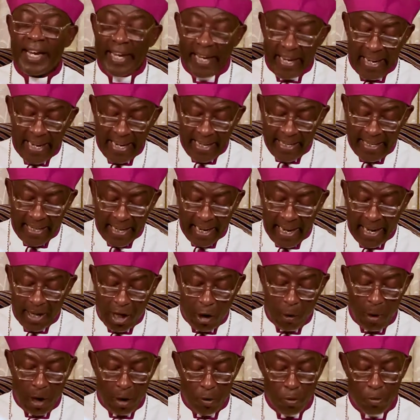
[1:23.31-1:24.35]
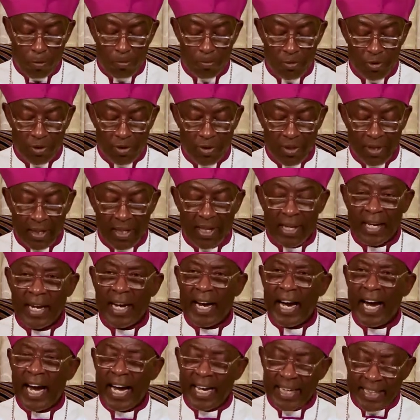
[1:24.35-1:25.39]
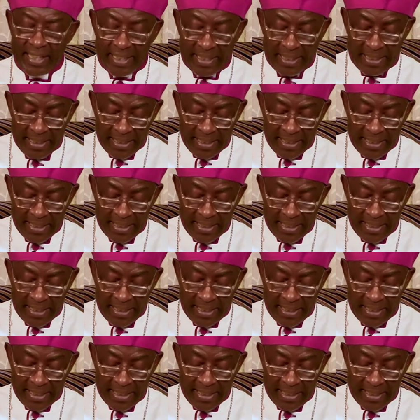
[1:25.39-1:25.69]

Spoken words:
enter your rooms and